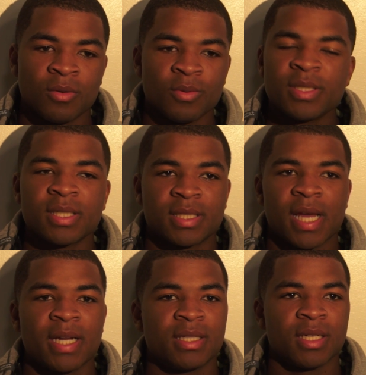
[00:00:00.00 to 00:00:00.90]
we're just
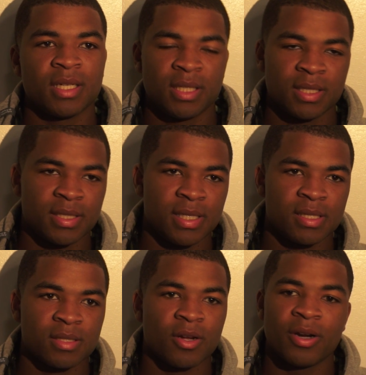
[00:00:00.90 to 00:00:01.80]
excited to get the
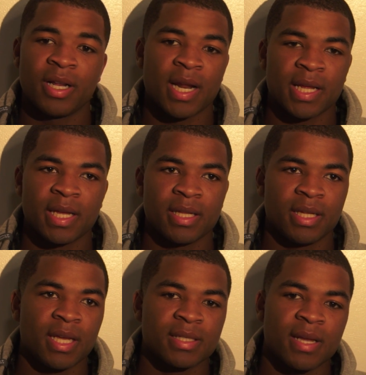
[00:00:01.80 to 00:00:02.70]
season started. And I
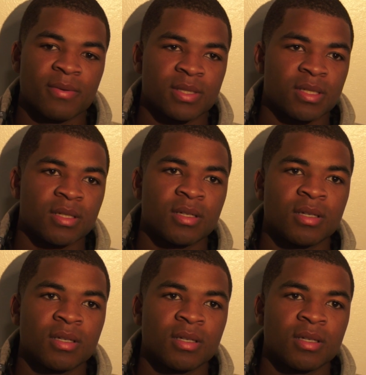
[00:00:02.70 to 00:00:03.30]
guess that was a